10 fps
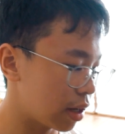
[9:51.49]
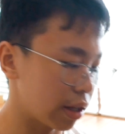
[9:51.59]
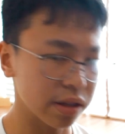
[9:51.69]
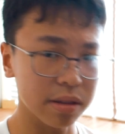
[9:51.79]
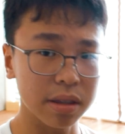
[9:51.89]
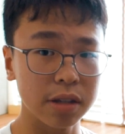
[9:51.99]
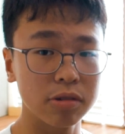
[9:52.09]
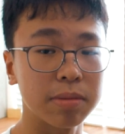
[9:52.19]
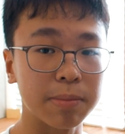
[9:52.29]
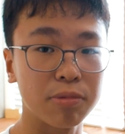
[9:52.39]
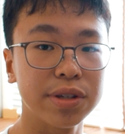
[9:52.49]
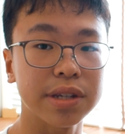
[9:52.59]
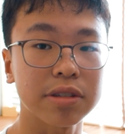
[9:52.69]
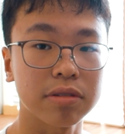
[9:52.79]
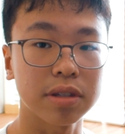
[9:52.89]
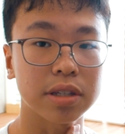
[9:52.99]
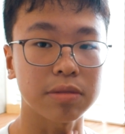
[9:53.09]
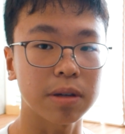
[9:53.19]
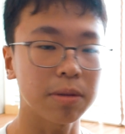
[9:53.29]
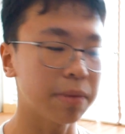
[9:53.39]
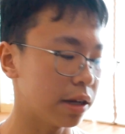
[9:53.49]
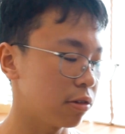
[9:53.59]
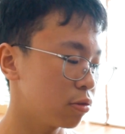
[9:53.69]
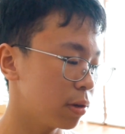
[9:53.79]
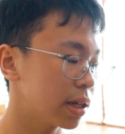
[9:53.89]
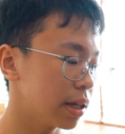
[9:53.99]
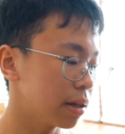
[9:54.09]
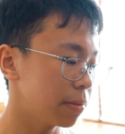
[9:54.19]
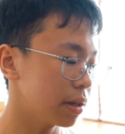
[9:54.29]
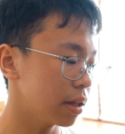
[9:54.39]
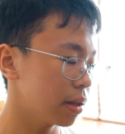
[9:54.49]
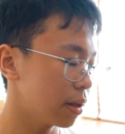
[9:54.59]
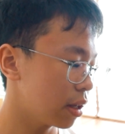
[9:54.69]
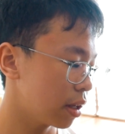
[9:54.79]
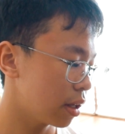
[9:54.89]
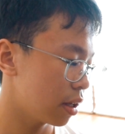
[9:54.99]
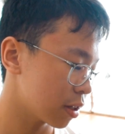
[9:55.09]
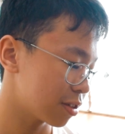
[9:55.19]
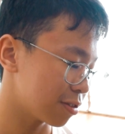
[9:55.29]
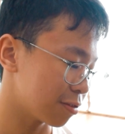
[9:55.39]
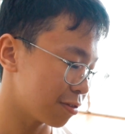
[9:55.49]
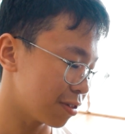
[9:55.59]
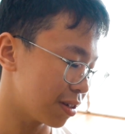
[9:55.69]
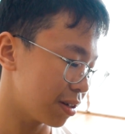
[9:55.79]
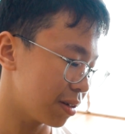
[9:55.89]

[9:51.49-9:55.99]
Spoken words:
I did use my presets on this as well, but I had to tweak it a bit. So